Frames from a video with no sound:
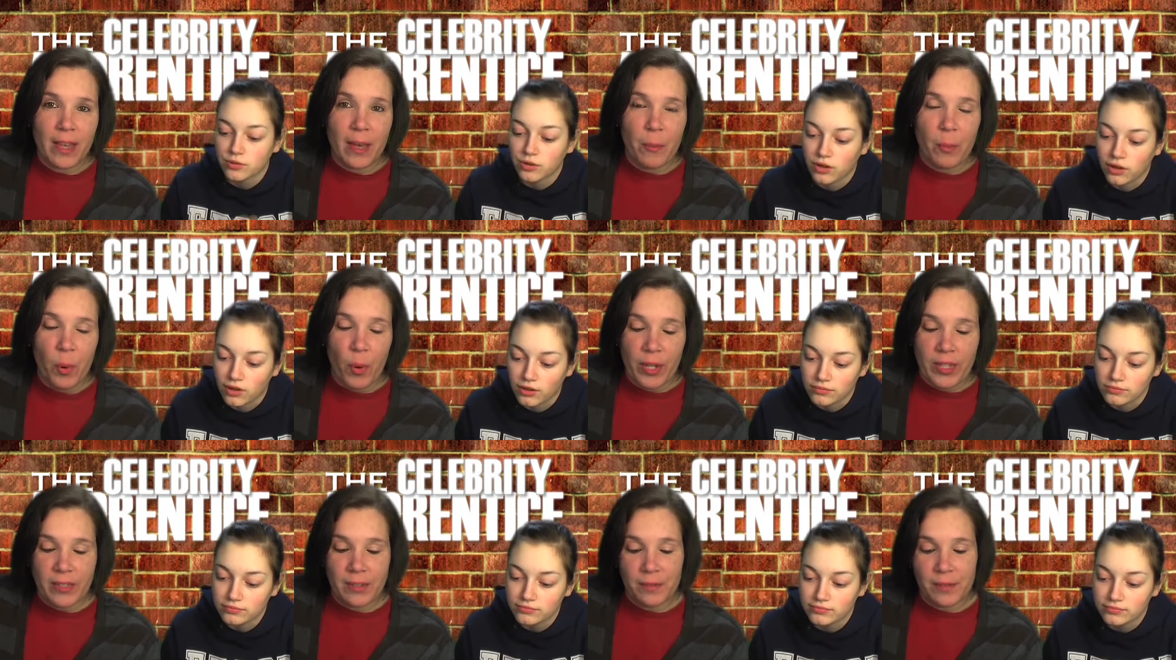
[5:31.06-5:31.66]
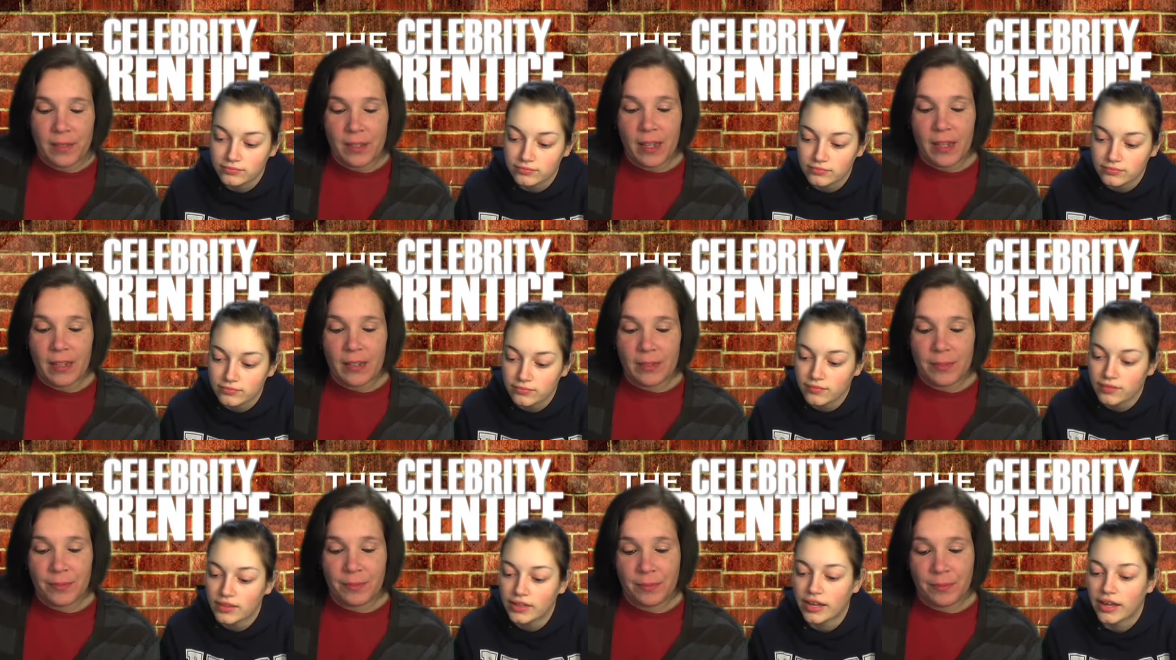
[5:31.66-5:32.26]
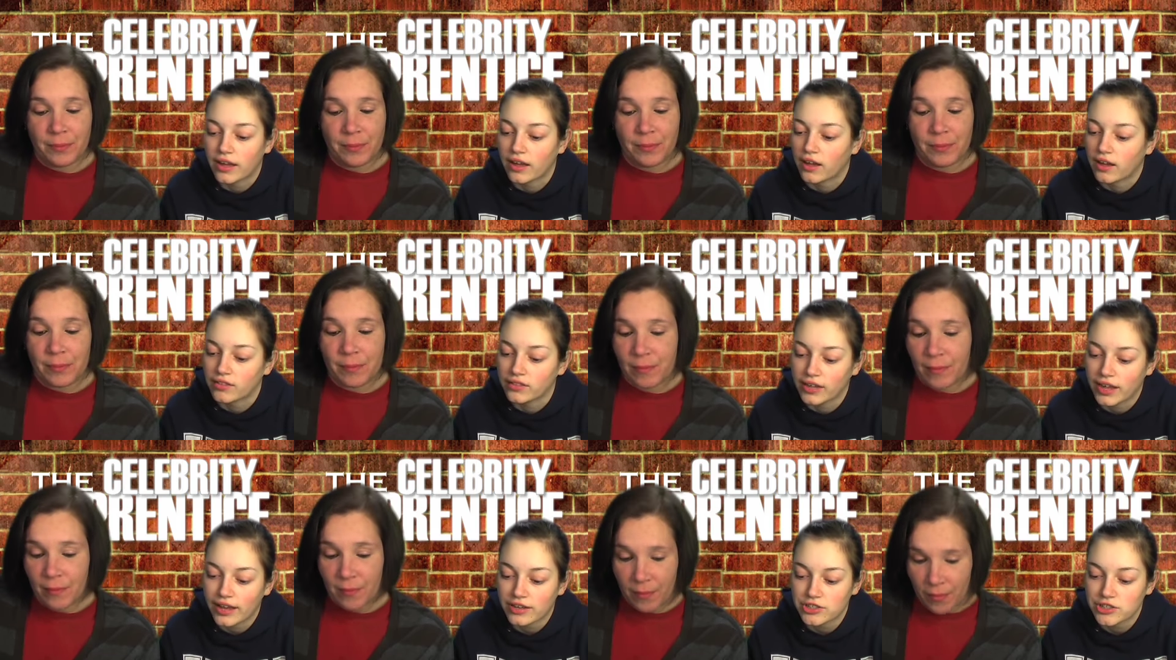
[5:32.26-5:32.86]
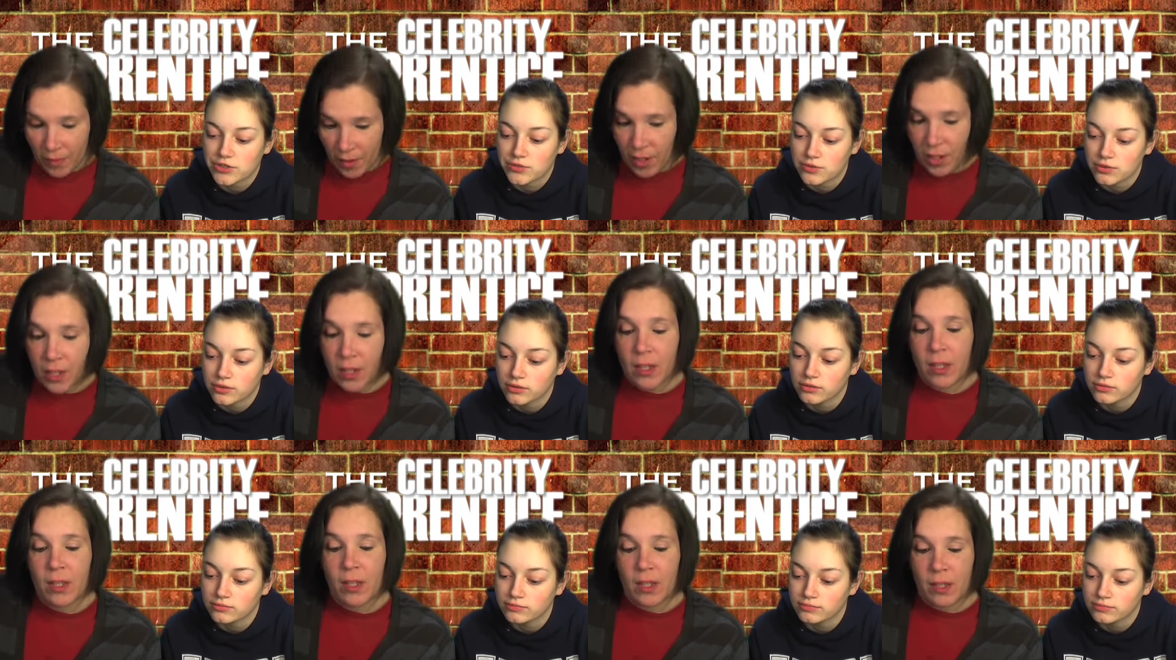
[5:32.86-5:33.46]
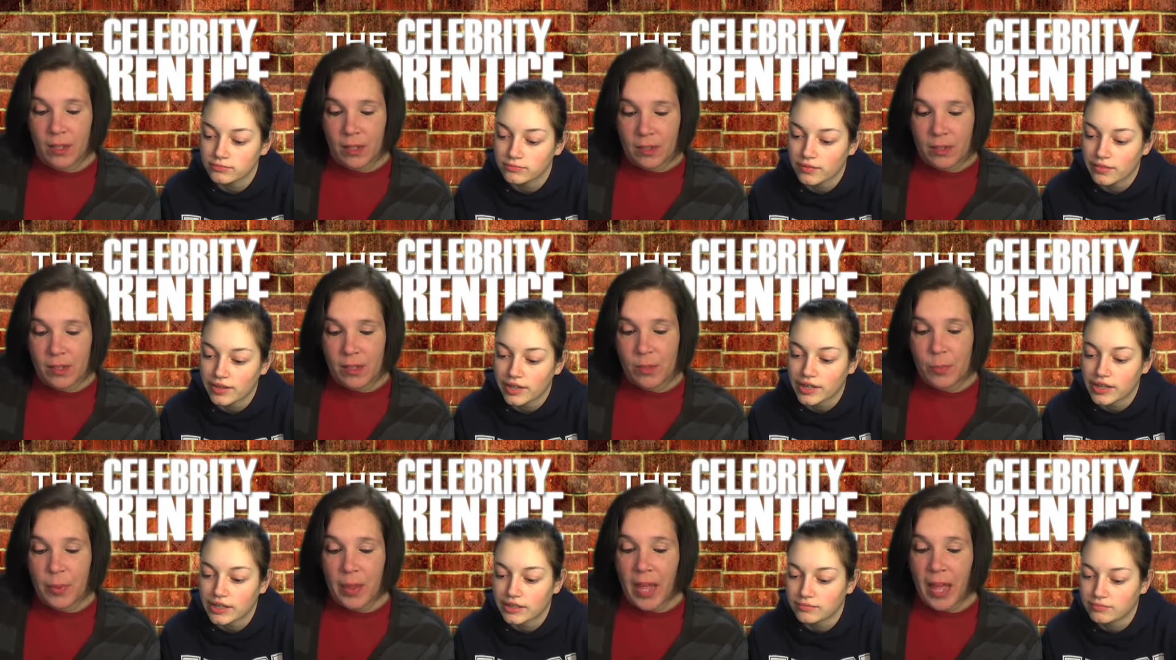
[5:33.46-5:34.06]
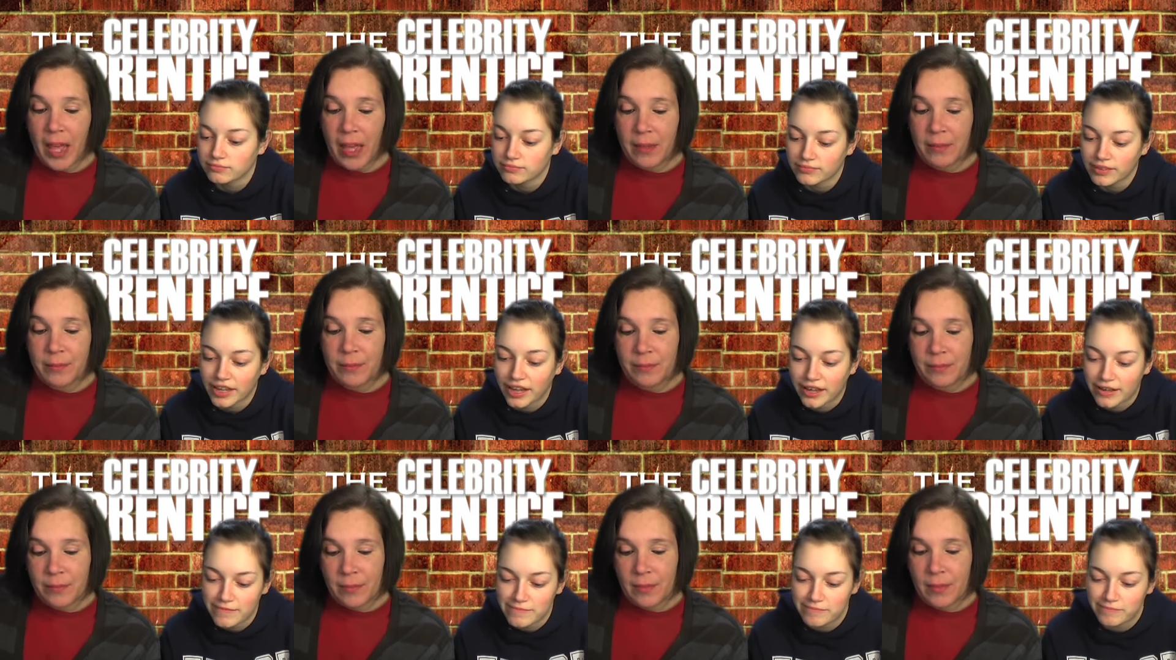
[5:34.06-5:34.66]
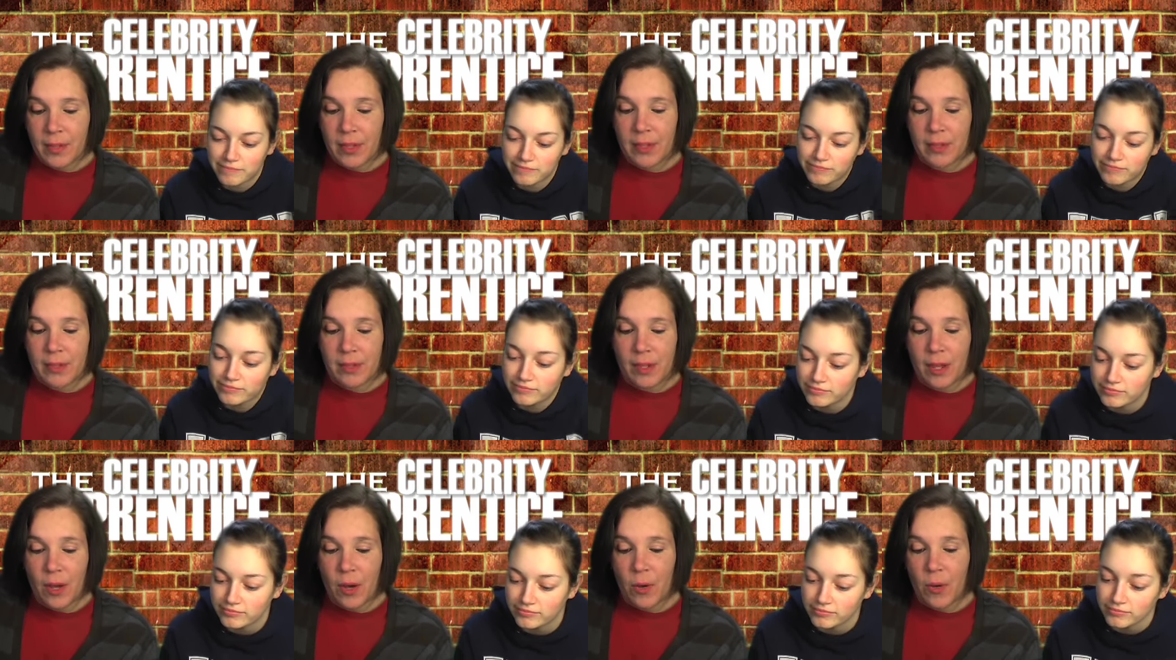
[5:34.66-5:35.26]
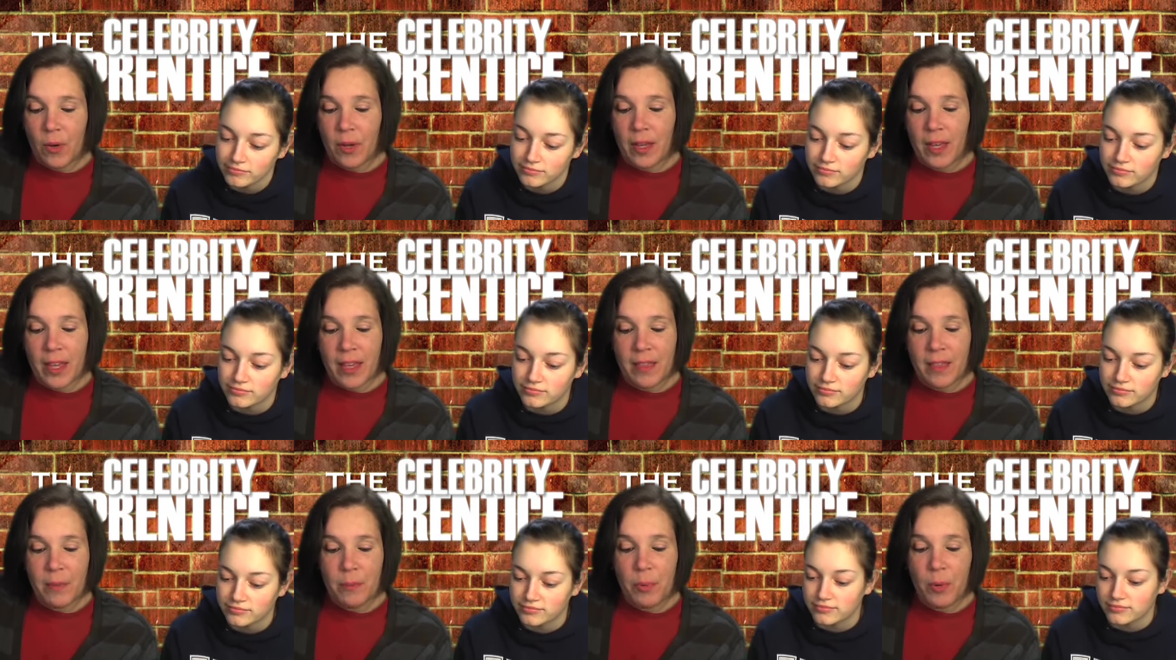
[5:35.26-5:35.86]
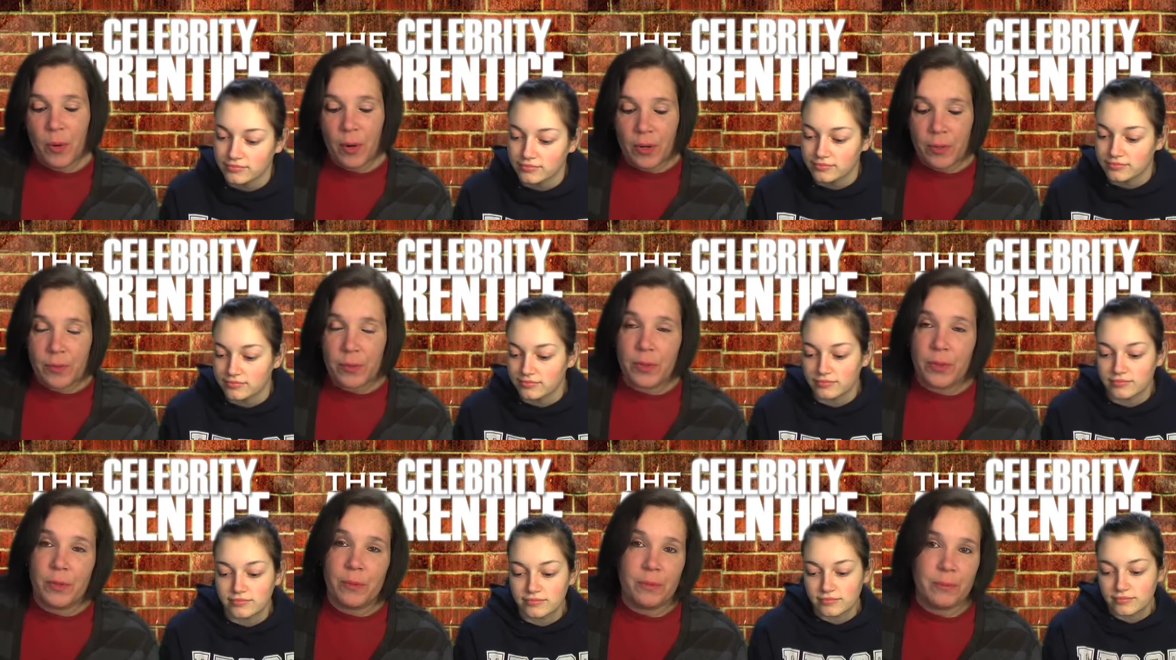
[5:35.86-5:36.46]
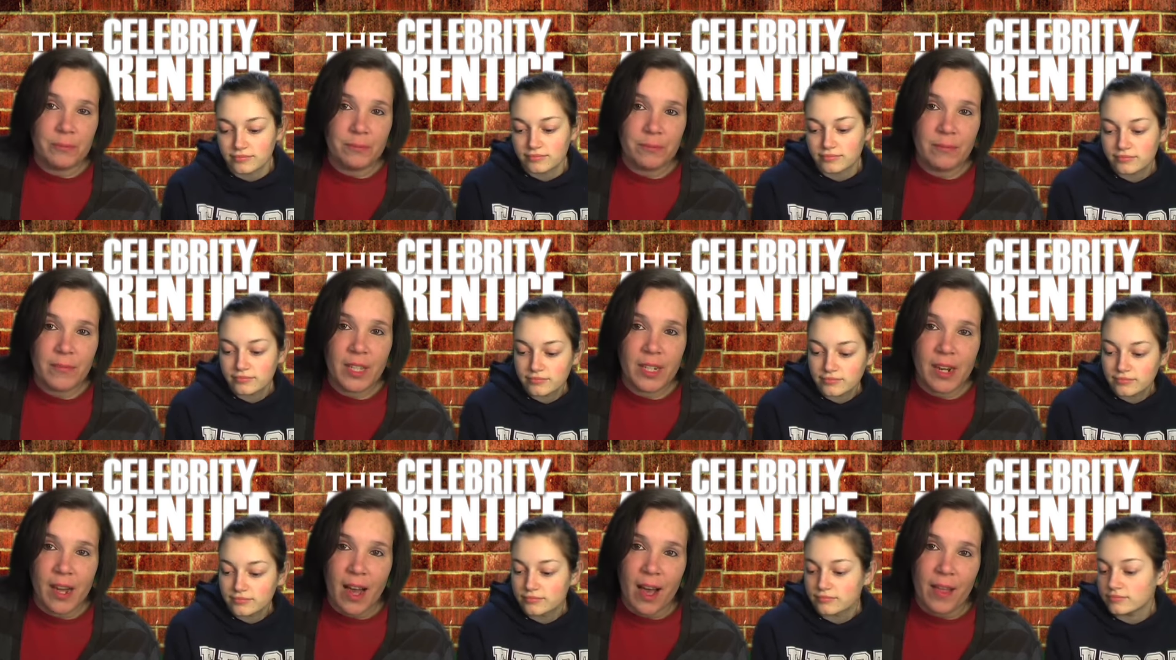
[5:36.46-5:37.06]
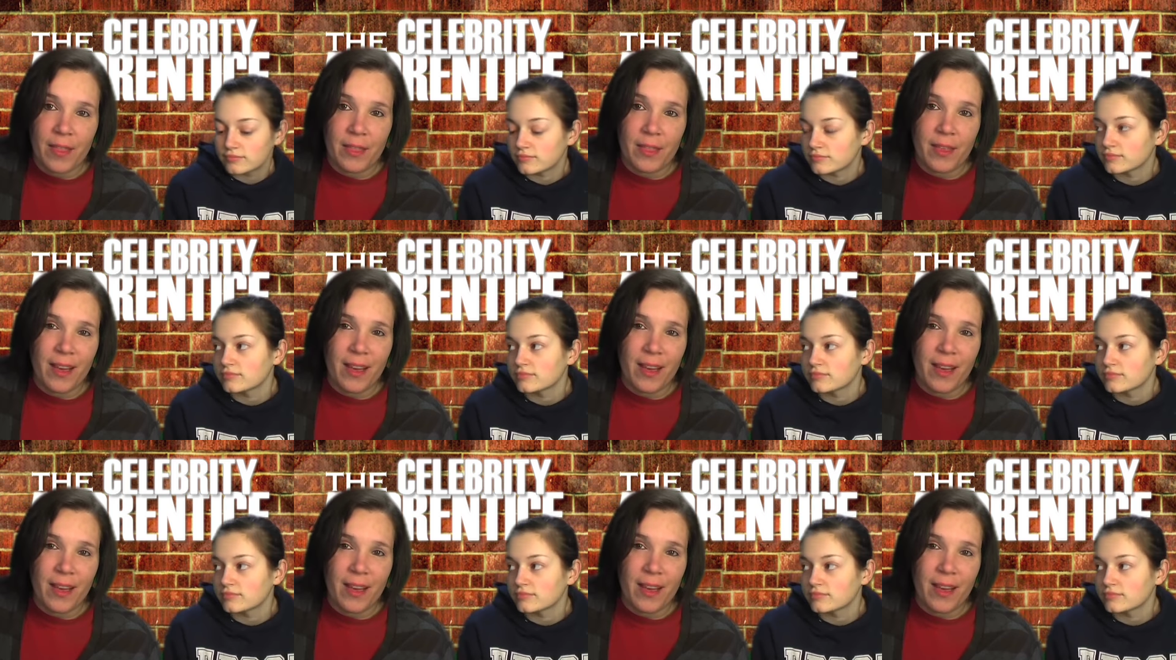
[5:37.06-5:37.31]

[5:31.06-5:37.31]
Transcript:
Speaker 1: Yeah, point of sale. Yeah, on the actual... Display. Yeah. So, in the boardroom, you know,